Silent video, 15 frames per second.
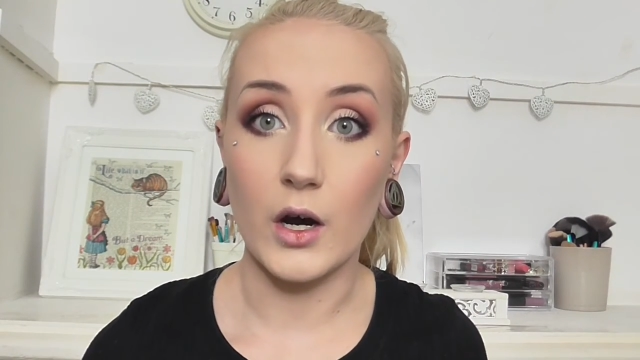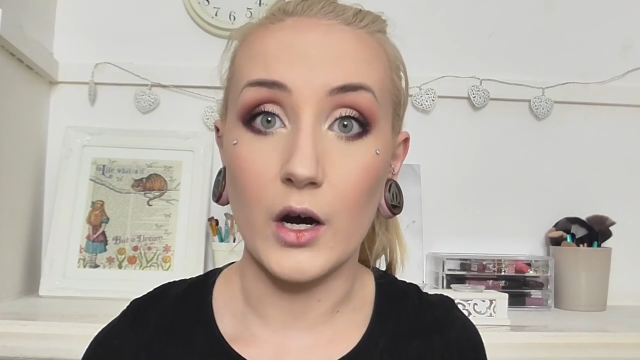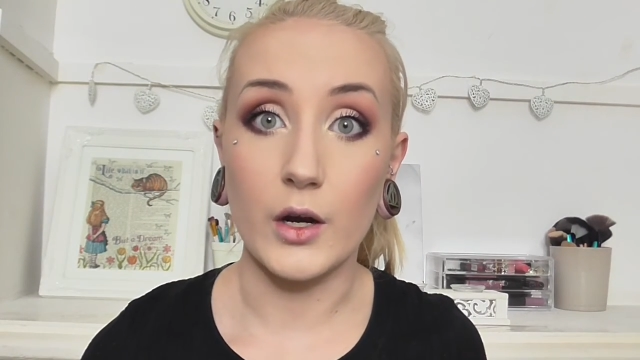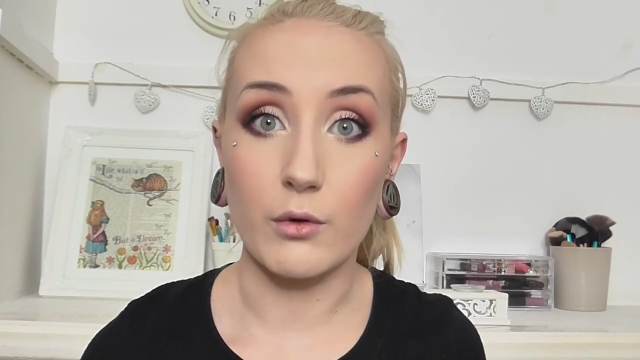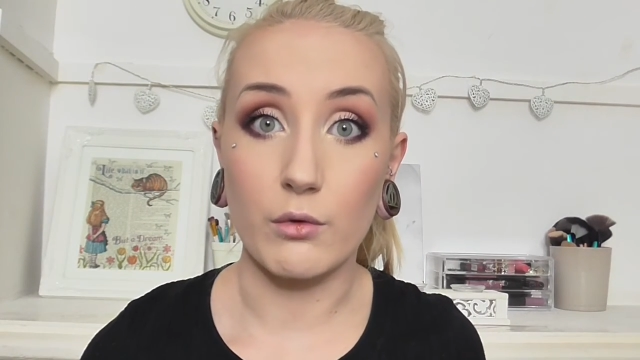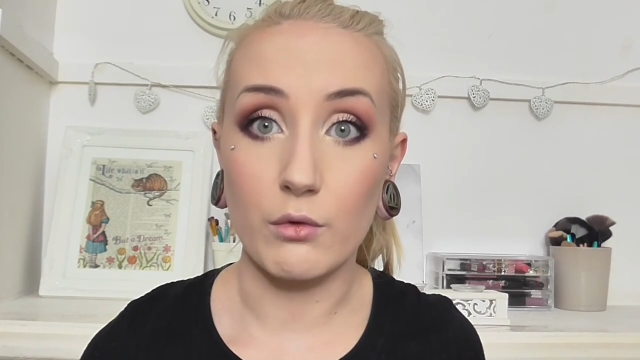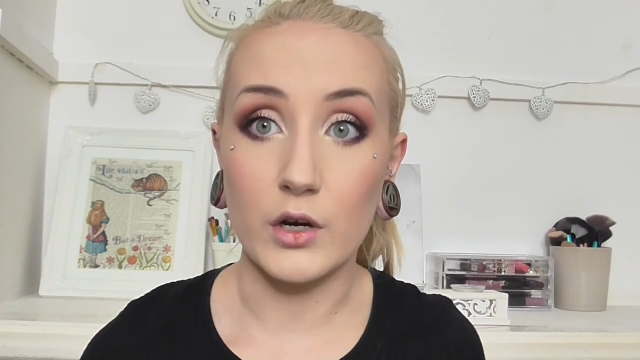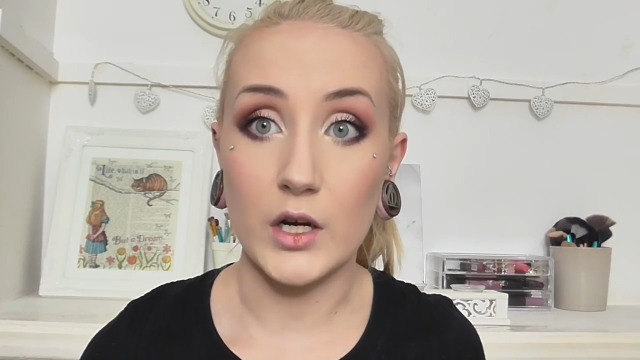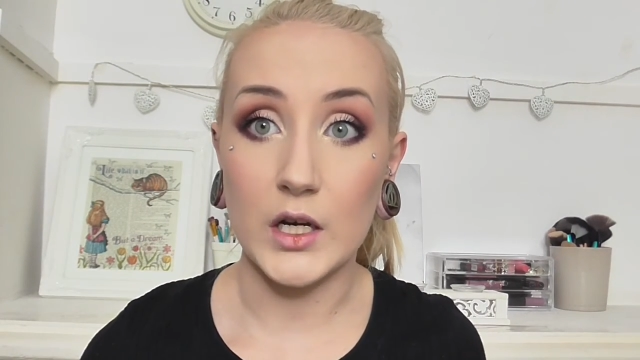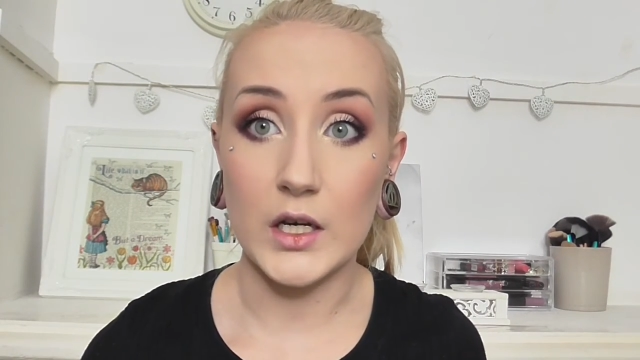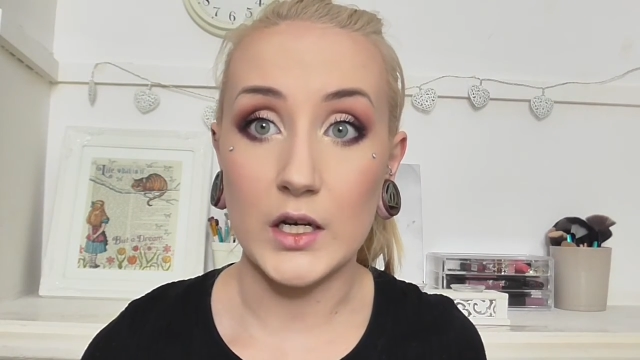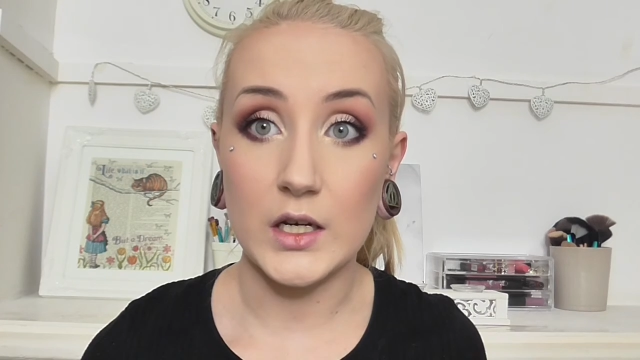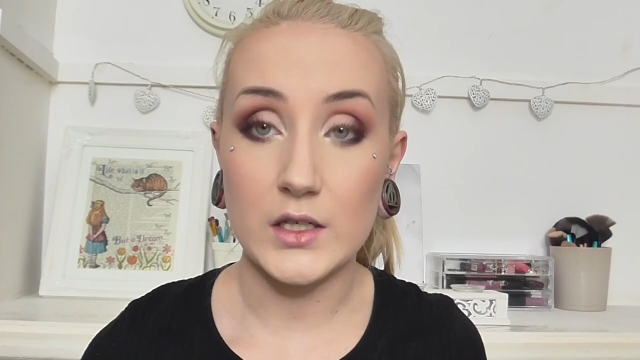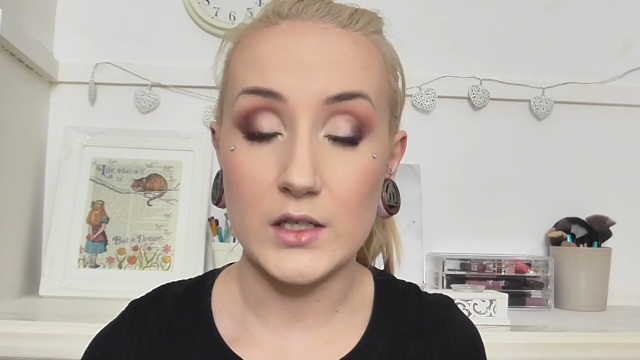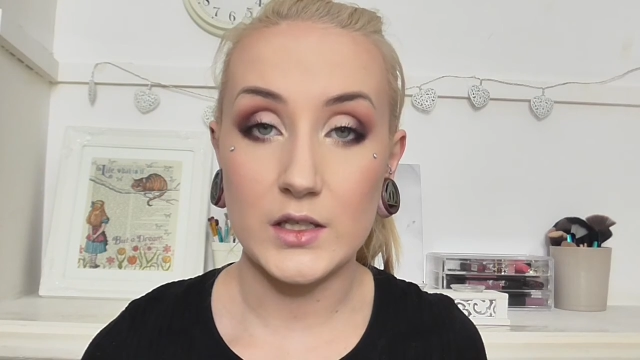I really
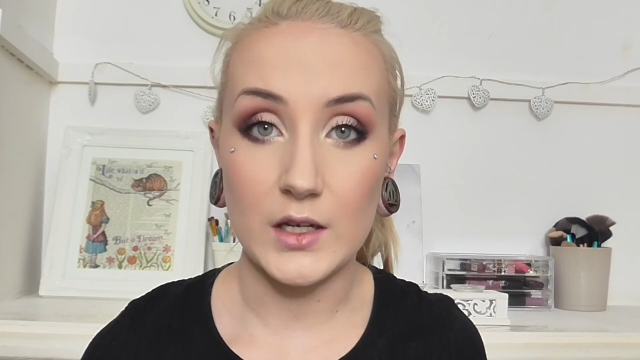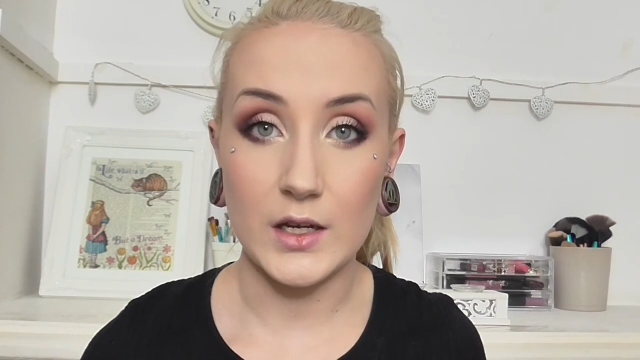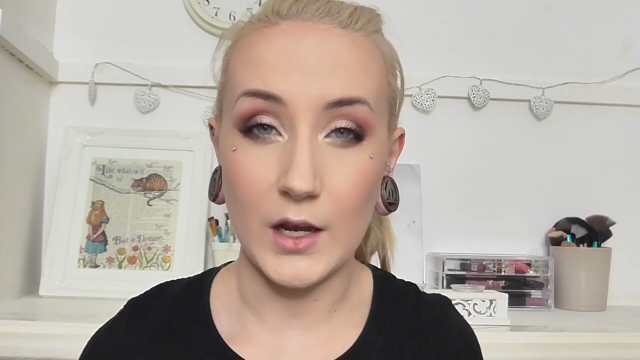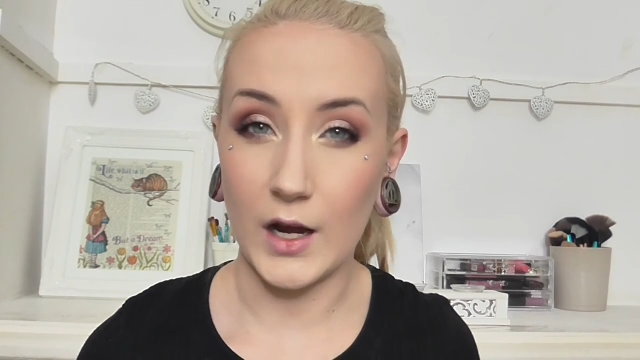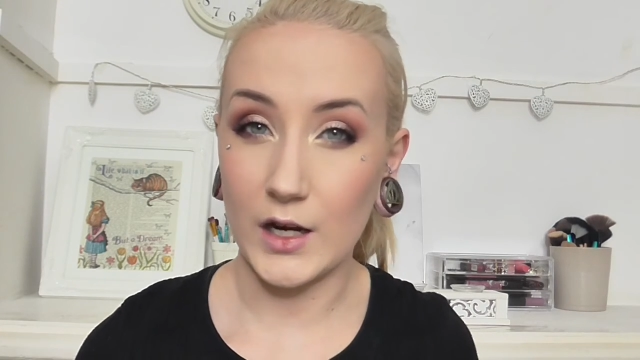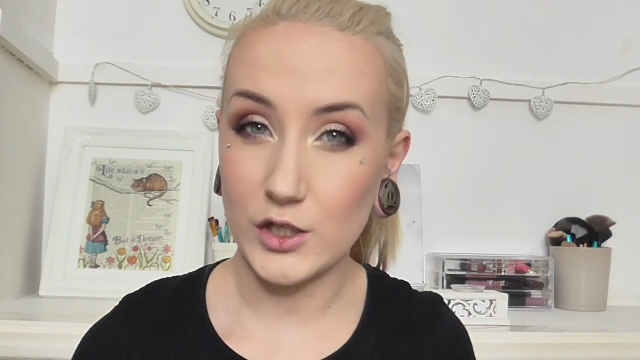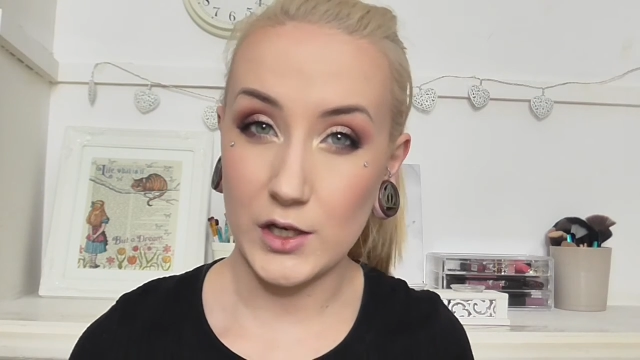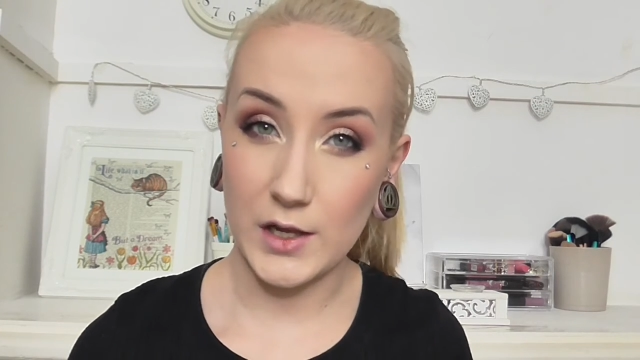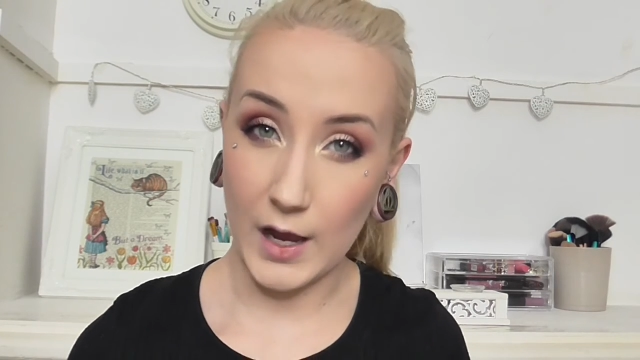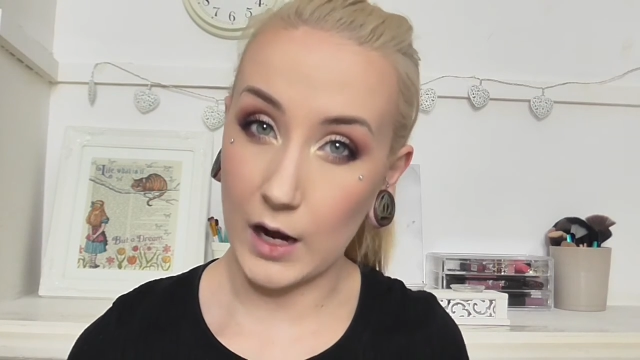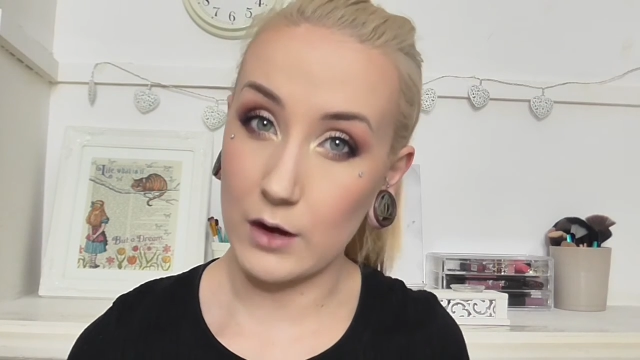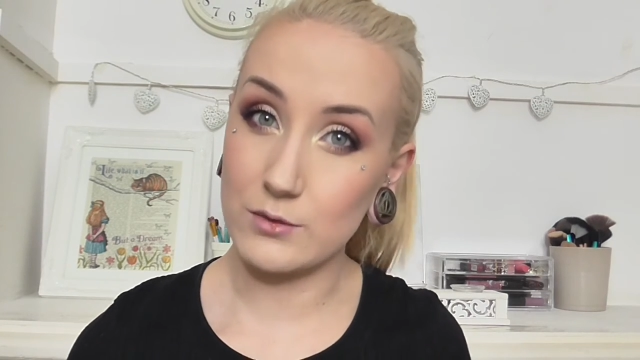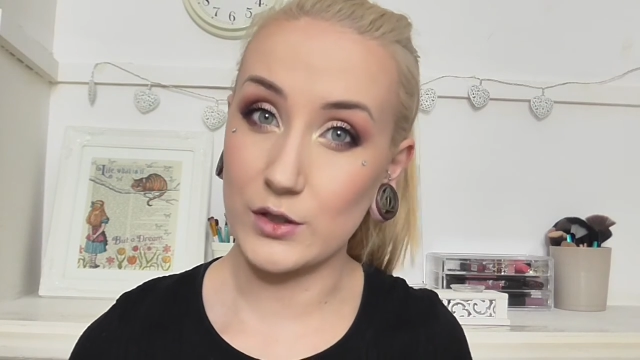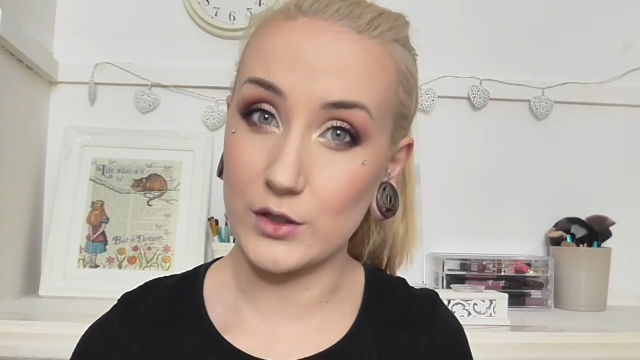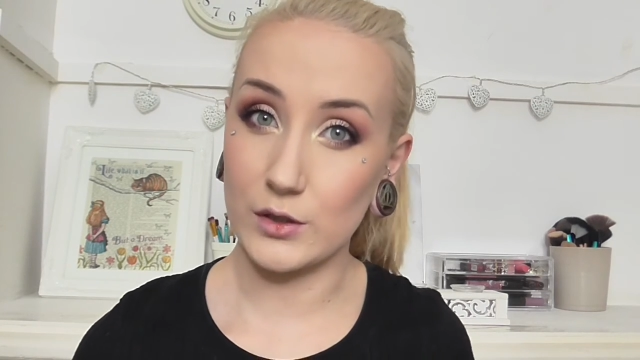need to see actually
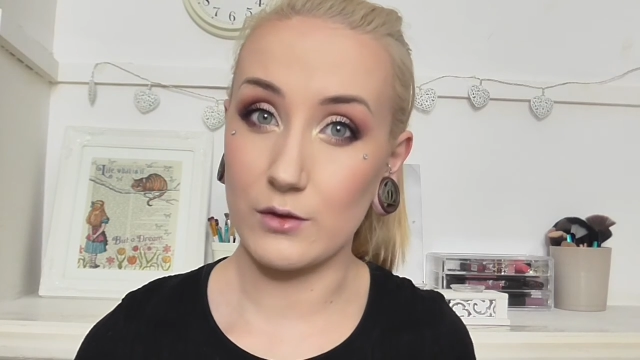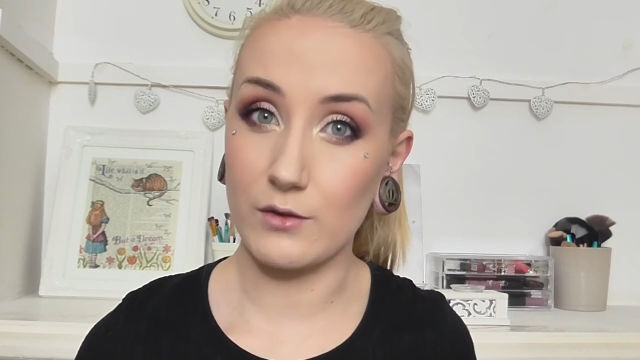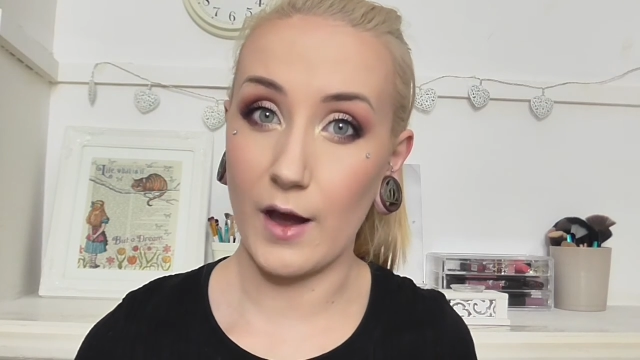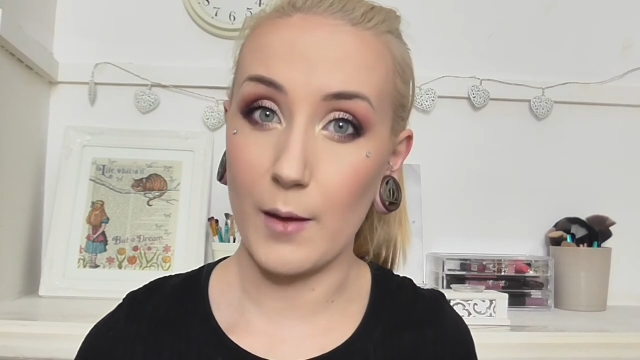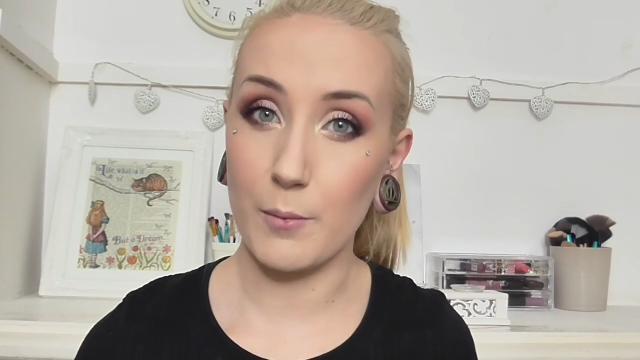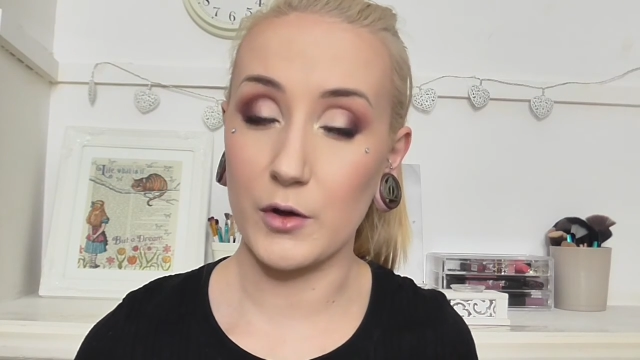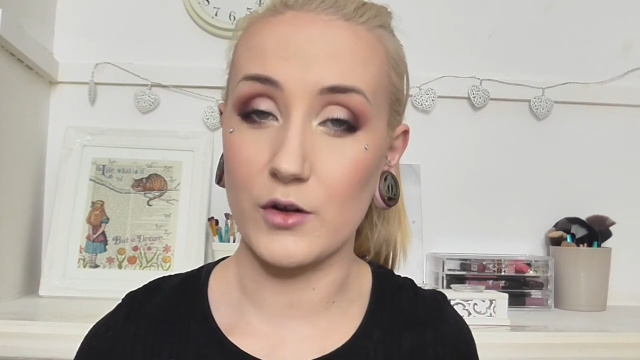how to do that,